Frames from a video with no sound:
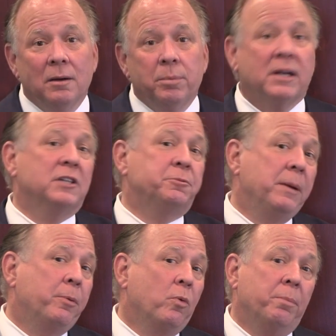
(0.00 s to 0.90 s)
Because
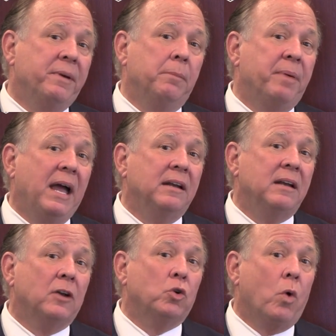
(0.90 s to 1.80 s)
people were being paid
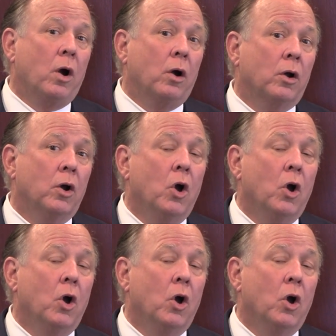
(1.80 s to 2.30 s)
not to work.